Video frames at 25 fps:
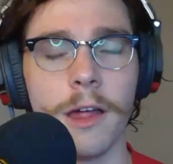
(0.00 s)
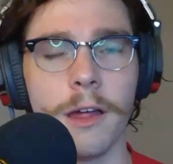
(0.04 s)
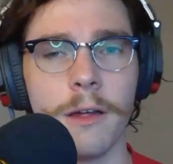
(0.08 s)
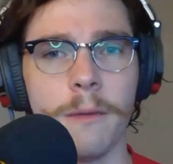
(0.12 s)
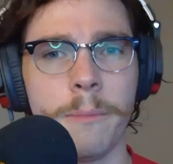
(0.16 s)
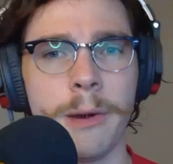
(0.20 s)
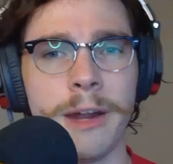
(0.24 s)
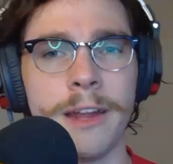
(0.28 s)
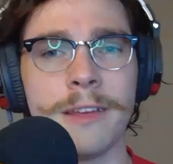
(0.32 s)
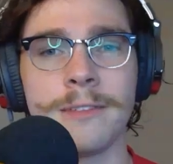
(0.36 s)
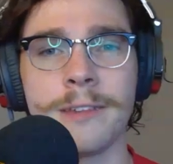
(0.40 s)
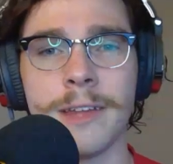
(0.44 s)

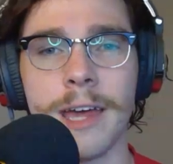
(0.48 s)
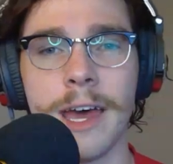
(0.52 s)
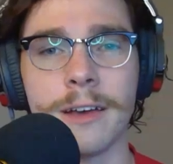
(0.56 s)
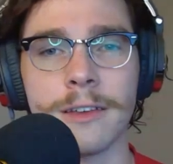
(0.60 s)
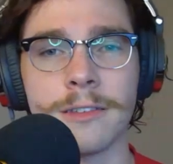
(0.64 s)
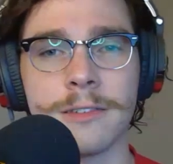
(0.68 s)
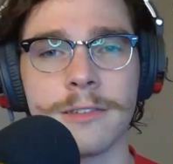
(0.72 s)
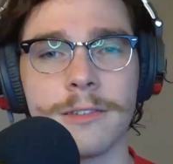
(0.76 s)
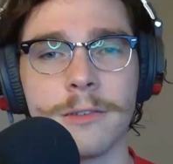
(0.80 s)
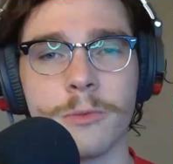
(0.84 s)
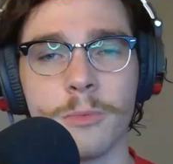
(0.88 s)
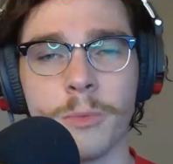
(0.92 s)
But
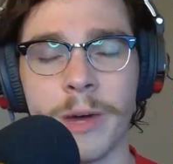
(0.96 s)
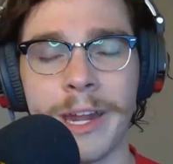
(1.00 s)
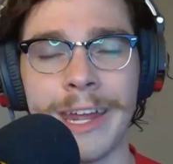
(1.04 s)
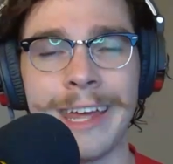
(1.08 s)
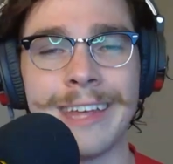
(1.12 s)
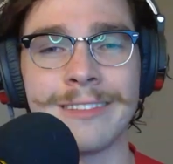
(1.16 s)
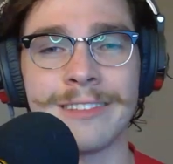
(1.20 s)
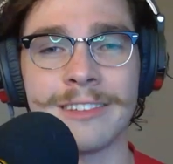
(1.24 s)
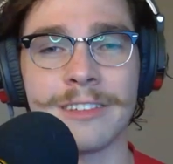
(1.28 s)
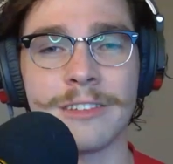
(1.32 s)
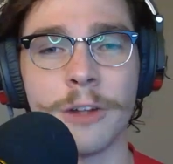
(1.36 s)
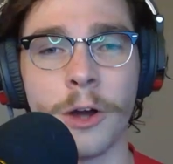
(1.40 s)

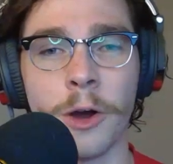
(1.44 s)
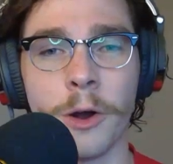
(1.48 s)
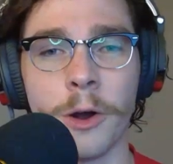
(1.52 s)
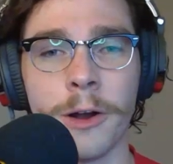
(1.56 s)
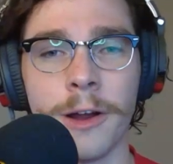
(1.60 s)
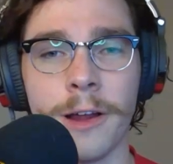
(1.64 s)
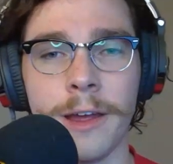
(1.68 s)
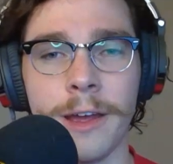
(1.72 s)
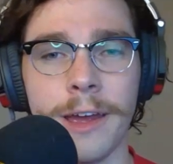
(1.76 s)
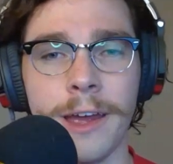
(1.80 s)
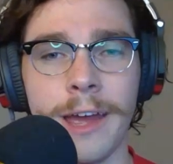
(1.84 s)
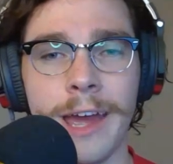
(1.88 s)
his
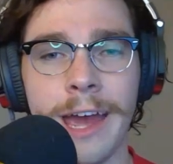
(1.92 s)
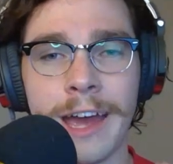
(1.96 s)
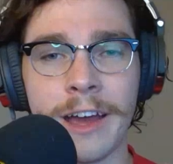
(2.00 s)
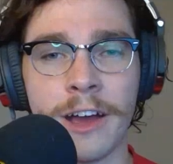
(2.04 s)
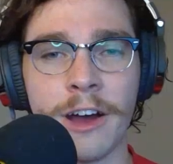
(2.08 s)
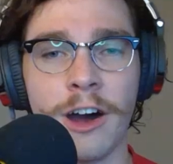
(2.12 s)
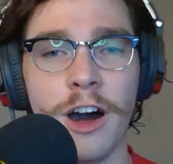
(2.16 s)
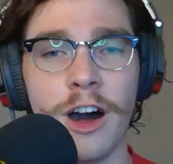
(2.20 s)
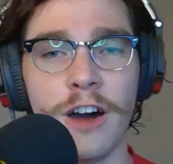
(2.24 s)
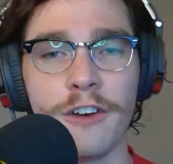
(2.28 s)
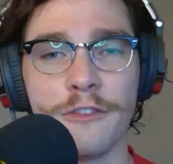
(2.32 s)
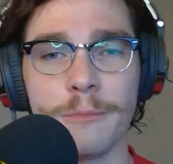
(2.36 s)
start at
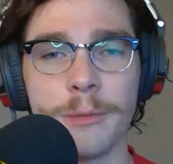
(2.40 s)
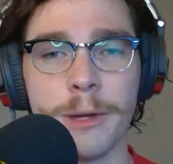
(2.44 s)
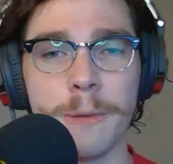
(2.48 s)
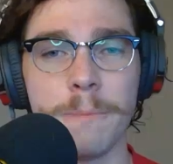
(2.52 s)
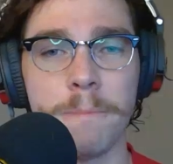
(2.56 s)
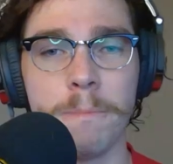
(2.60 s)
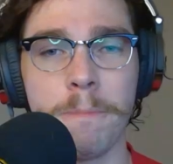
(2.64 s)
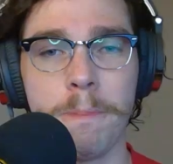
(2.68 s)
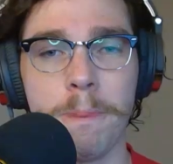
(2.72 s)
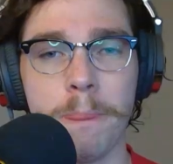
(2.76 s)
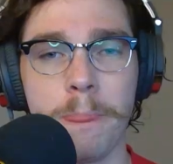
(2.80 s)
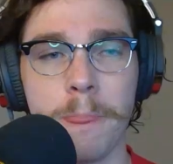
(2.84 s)
Kauffman,